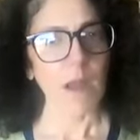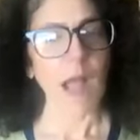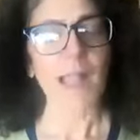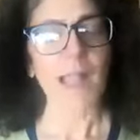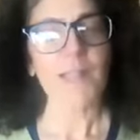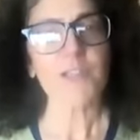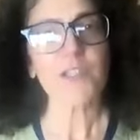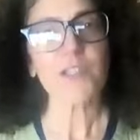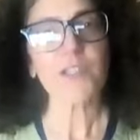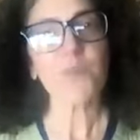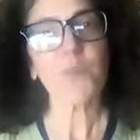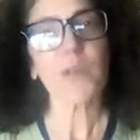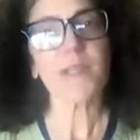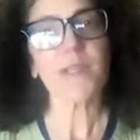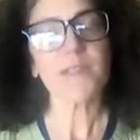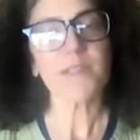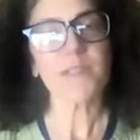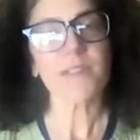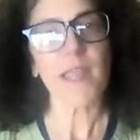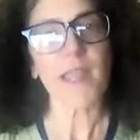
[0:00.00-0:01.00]
I just want to
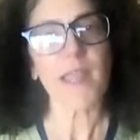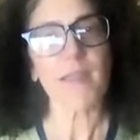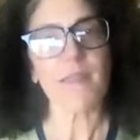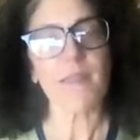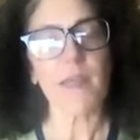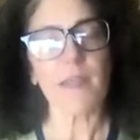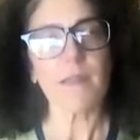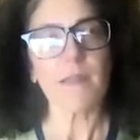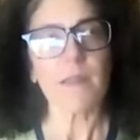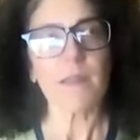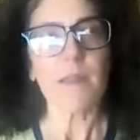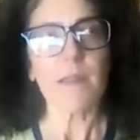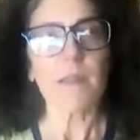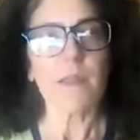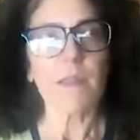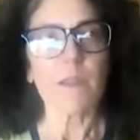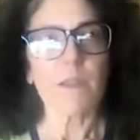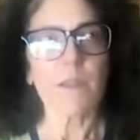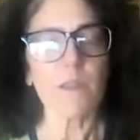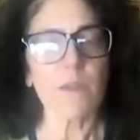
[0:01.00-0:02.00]
say that
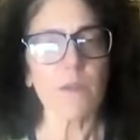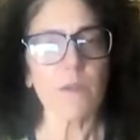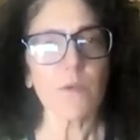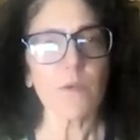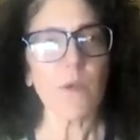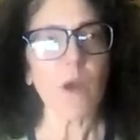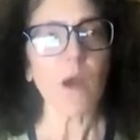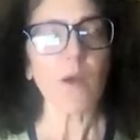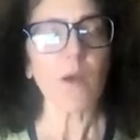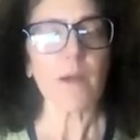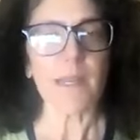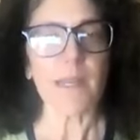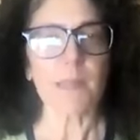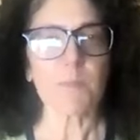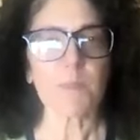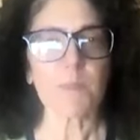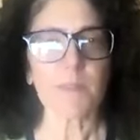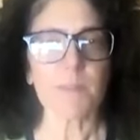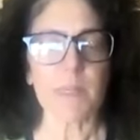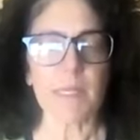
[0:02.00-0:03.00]
you are
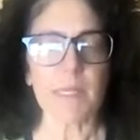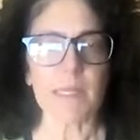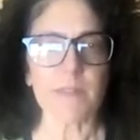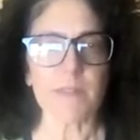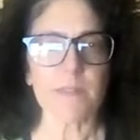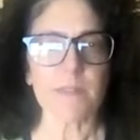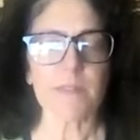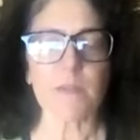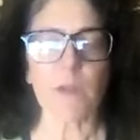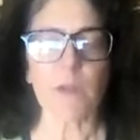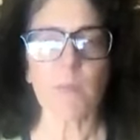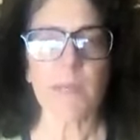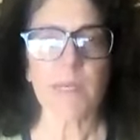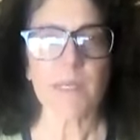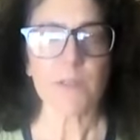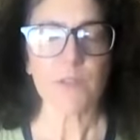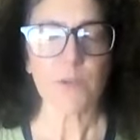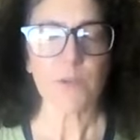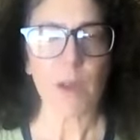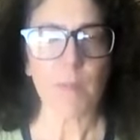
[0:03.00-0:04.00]
implementing so
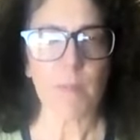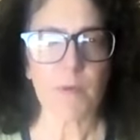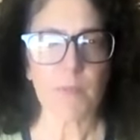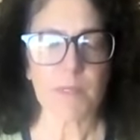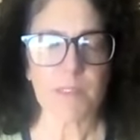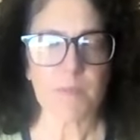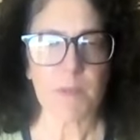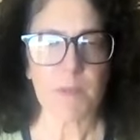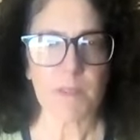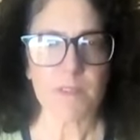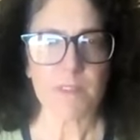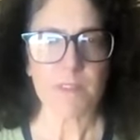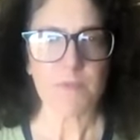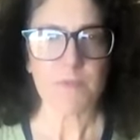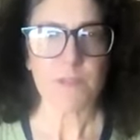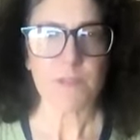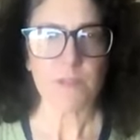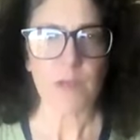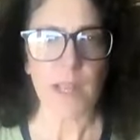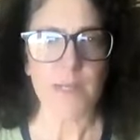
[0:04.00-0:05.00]
many trauma responsive
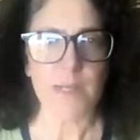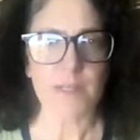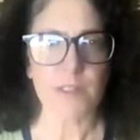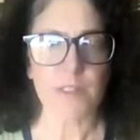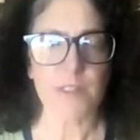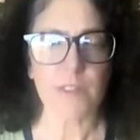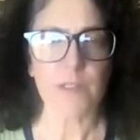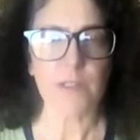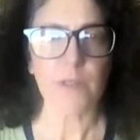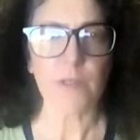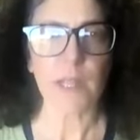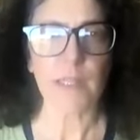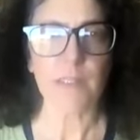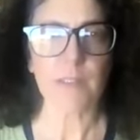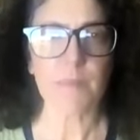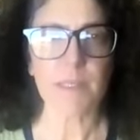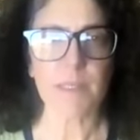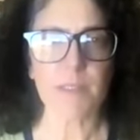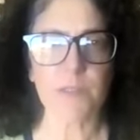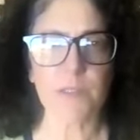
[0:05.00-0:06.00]
strategies in your
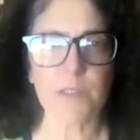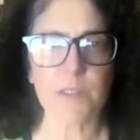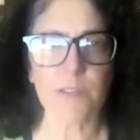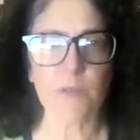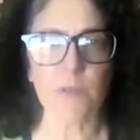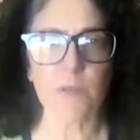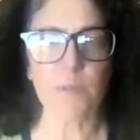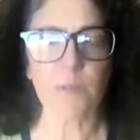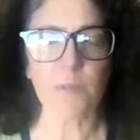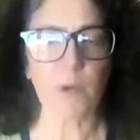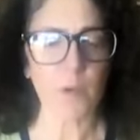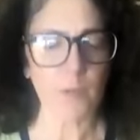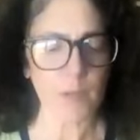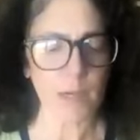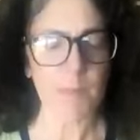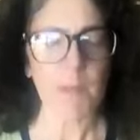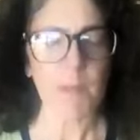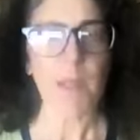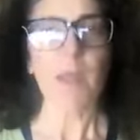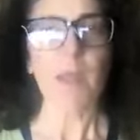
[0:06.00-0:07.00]
elementary school
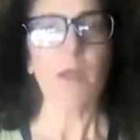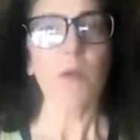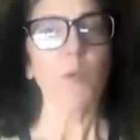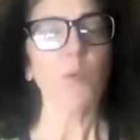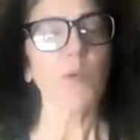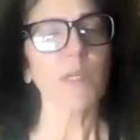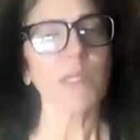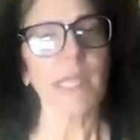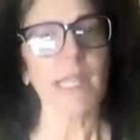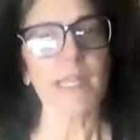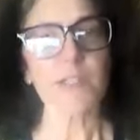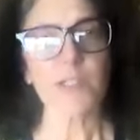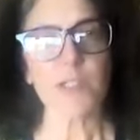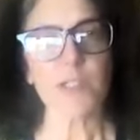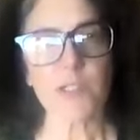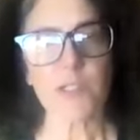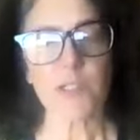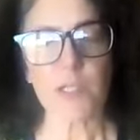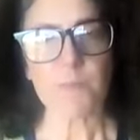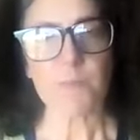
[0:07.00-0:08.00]
program.
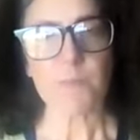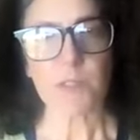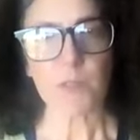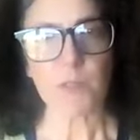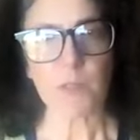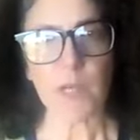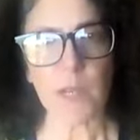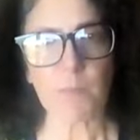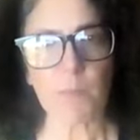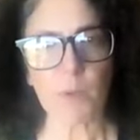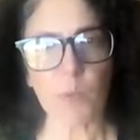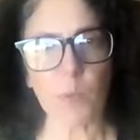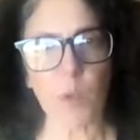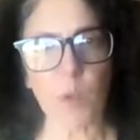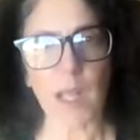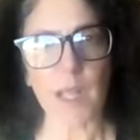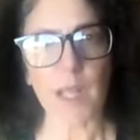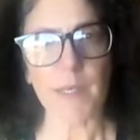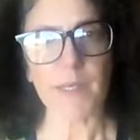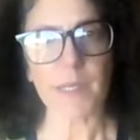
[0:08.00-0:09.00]
Relationships are number
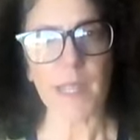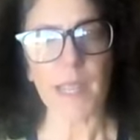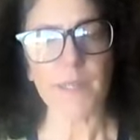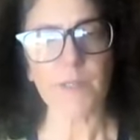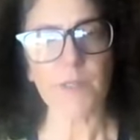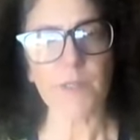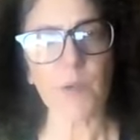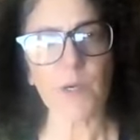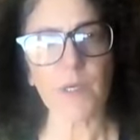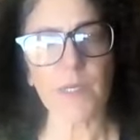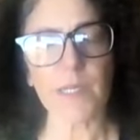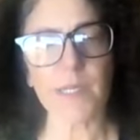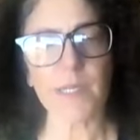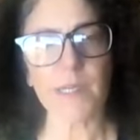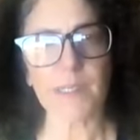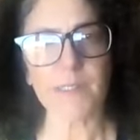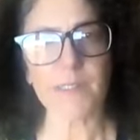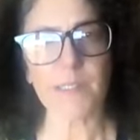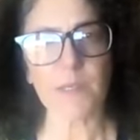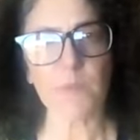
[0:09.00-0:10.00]
one, and you are
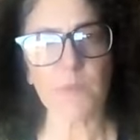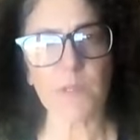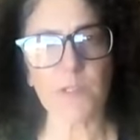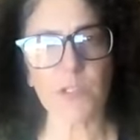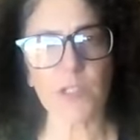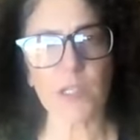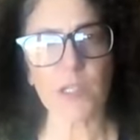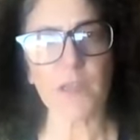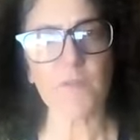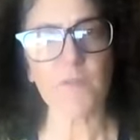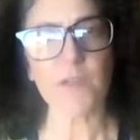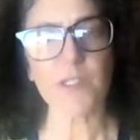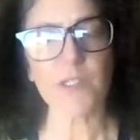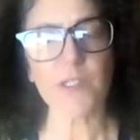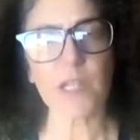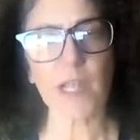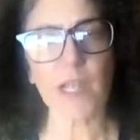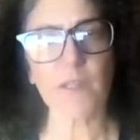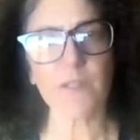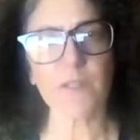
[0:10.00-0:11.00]
connecting with every
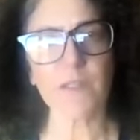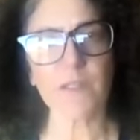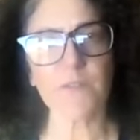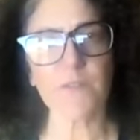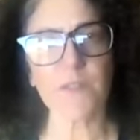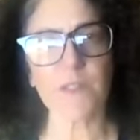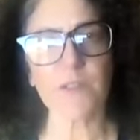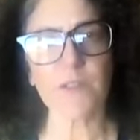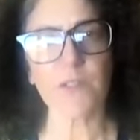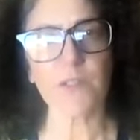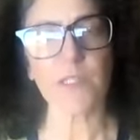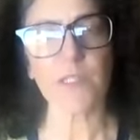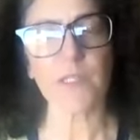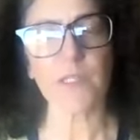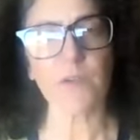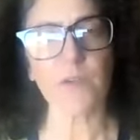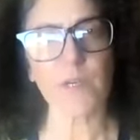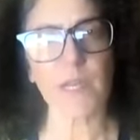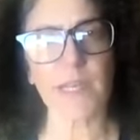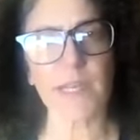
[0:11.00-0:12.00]
child individually,
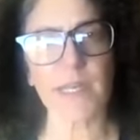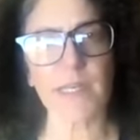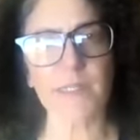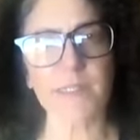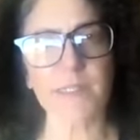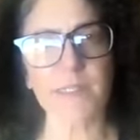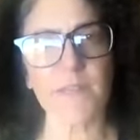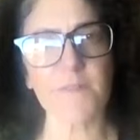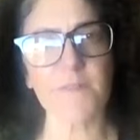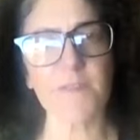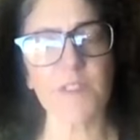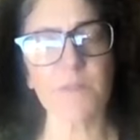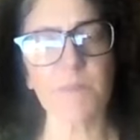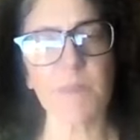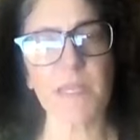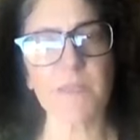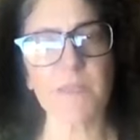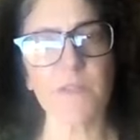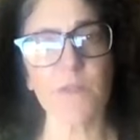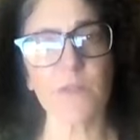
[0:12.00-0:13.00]
creating a safe
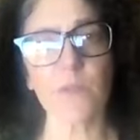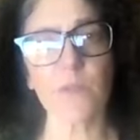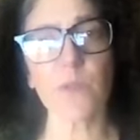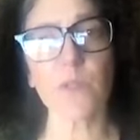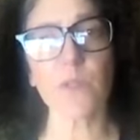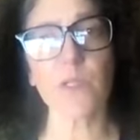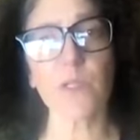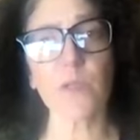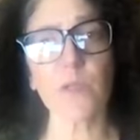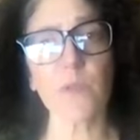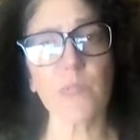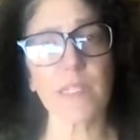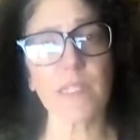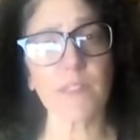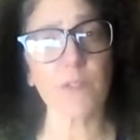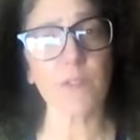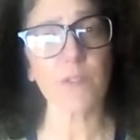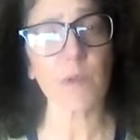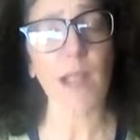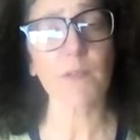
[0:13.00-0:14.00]
space through you
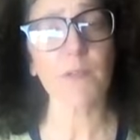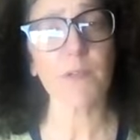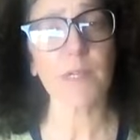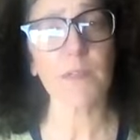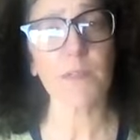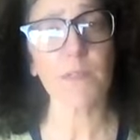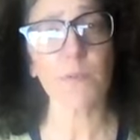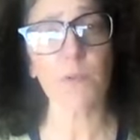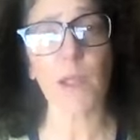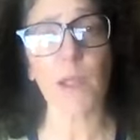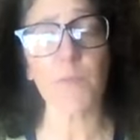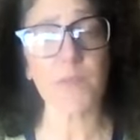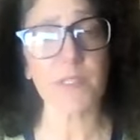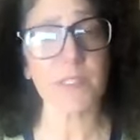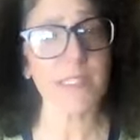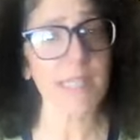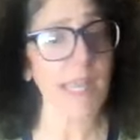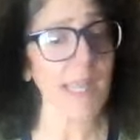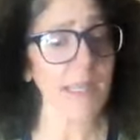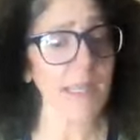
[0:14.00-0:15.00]
that's grounding throughout the
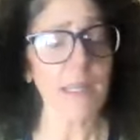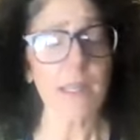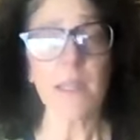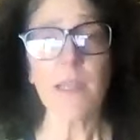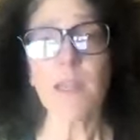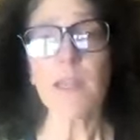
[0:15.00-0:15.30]
day.